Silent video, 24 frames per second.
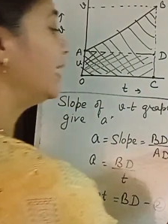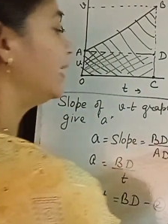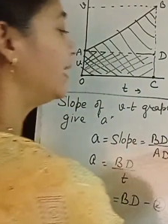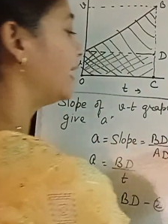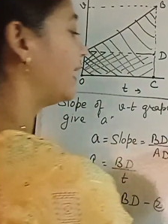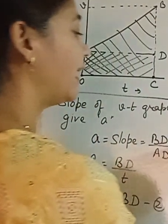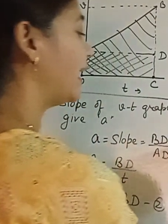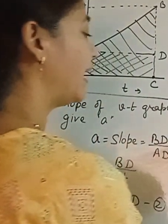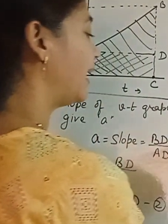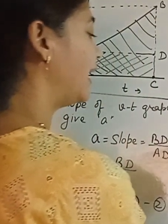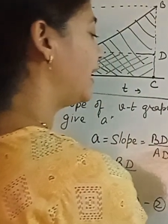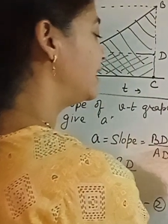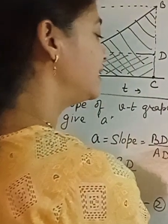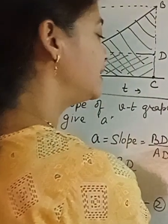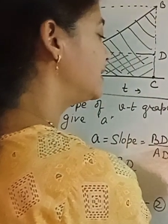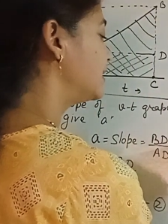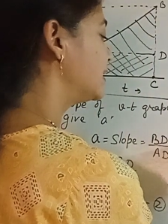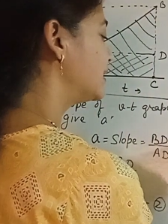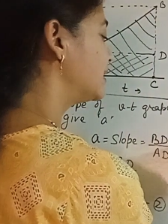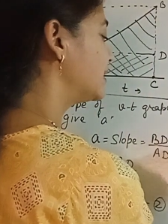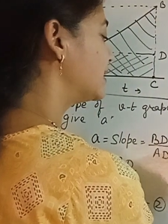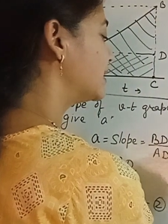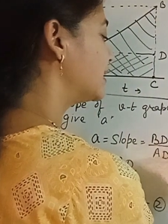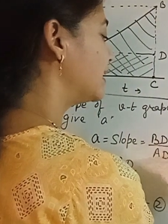get
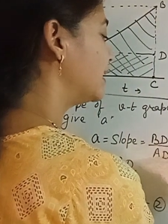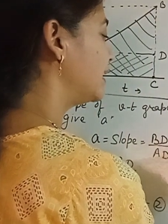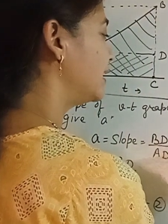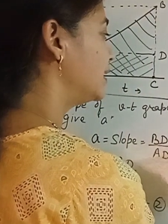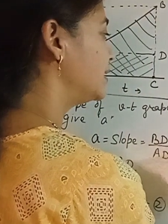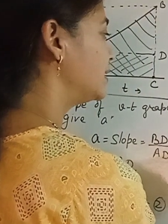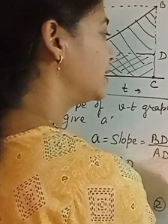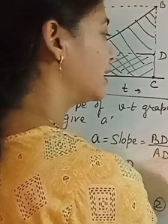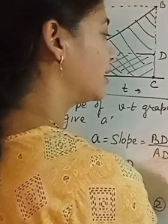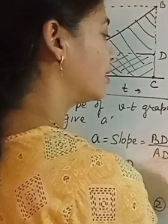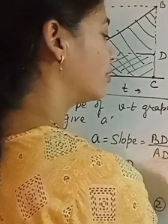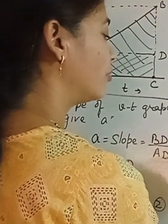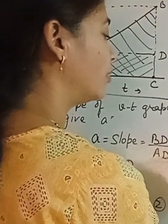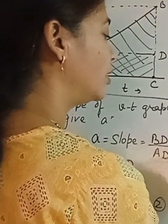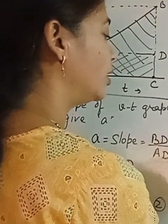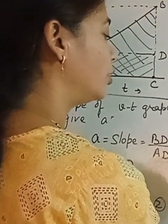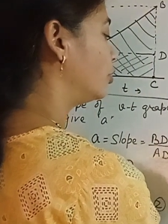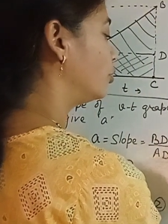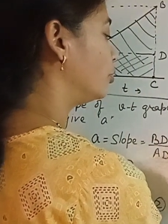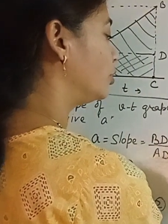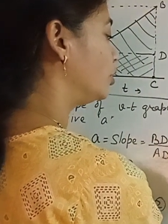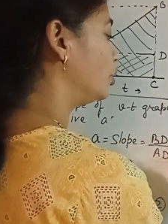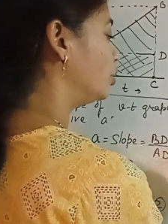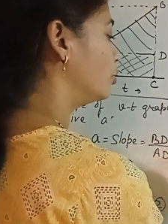S is equal
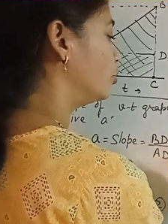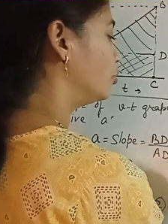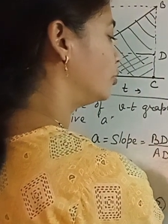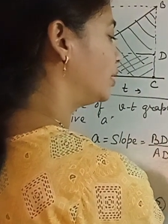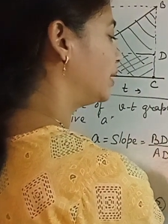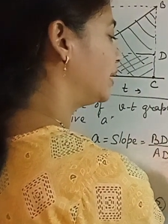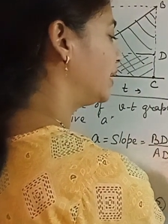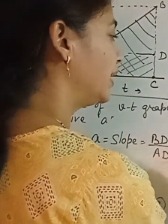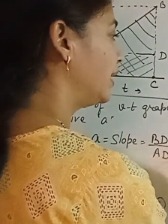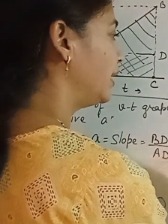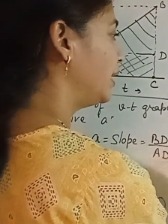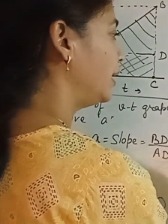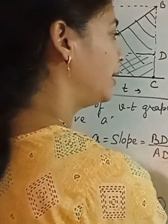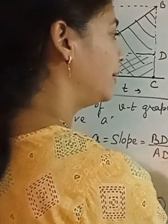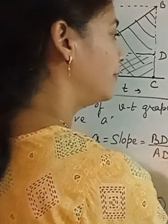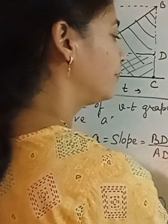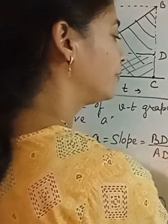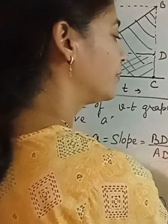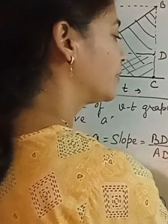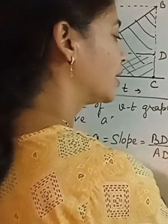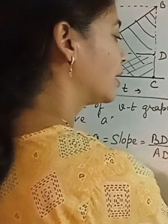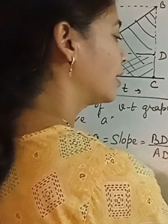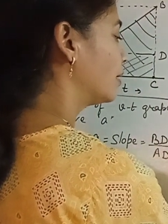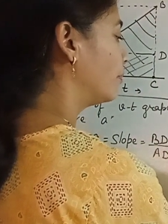to UT
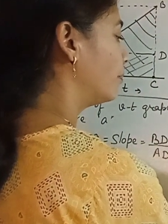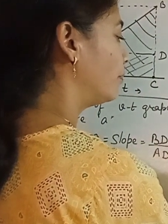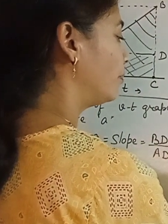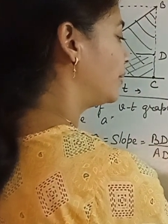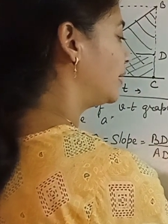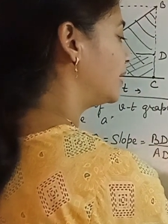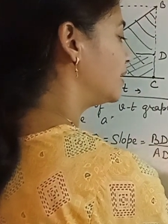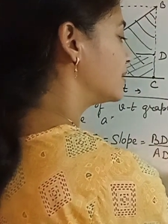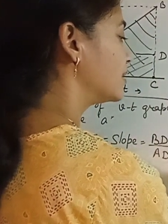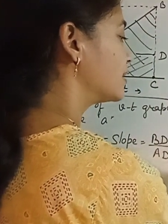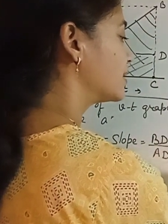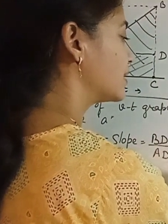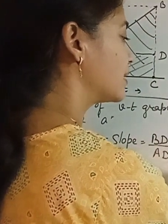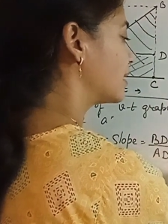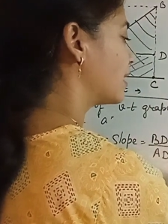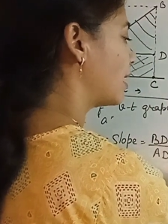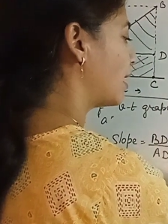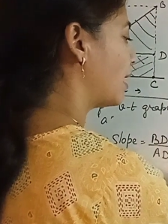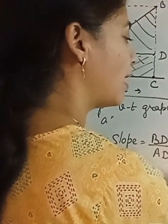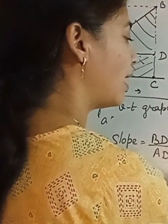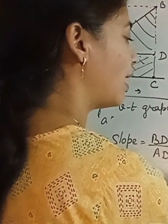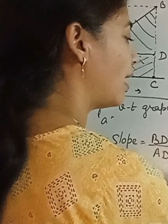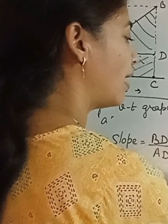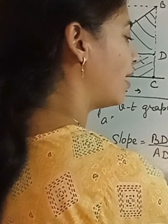plus
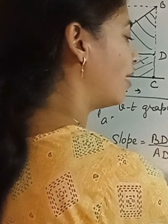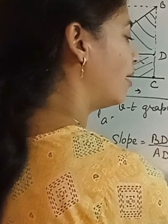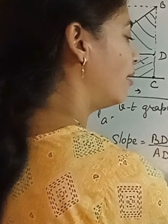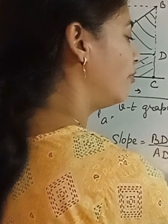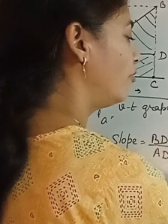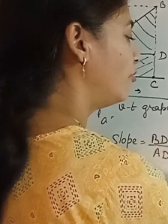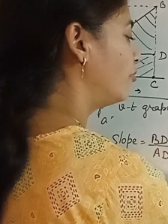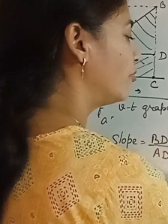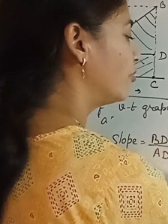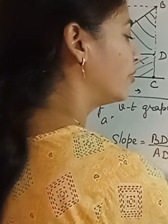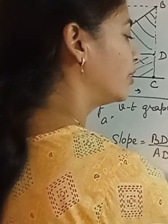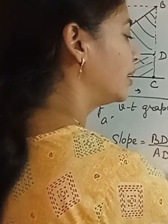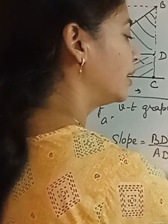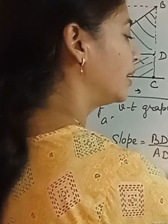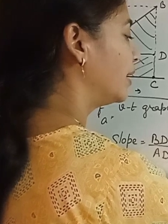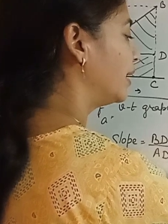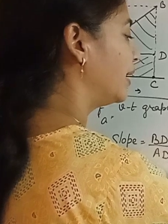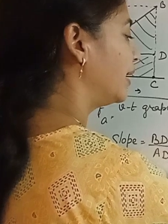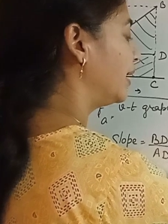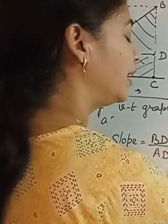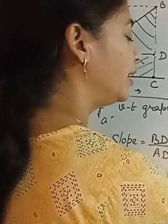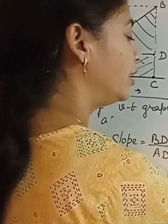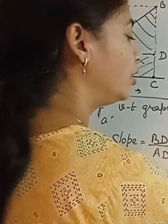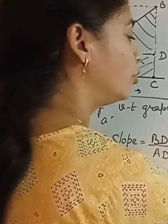half
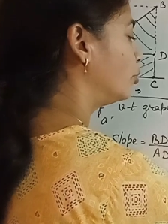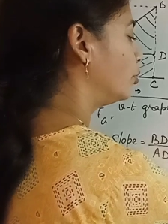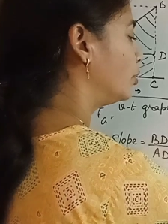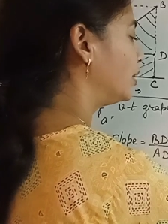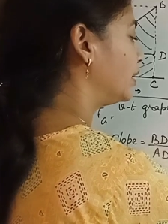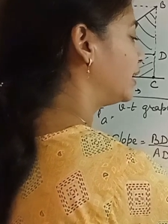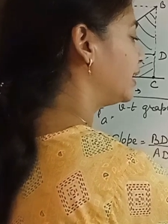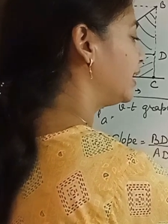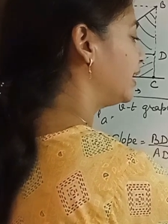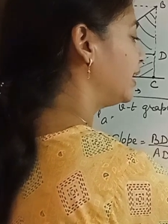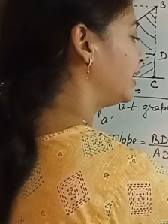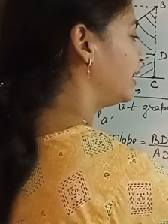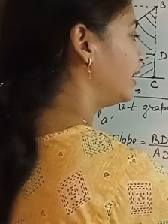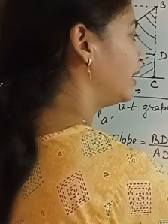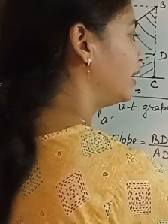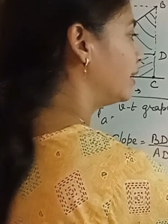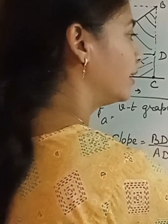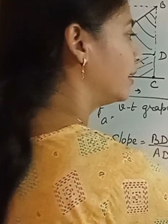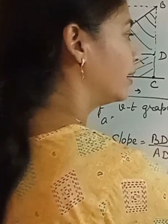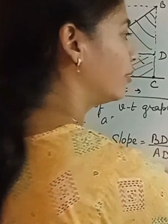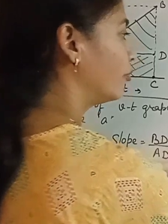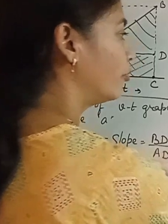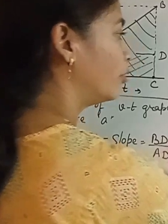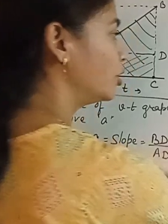into T.
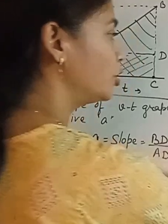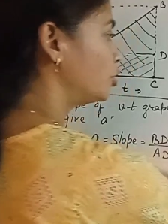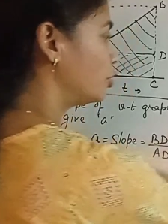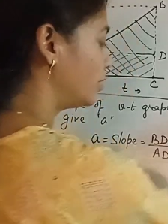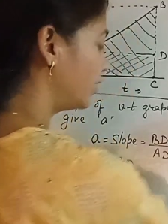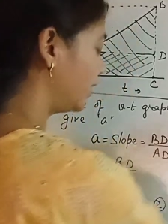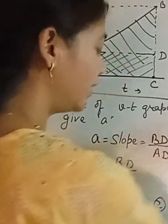What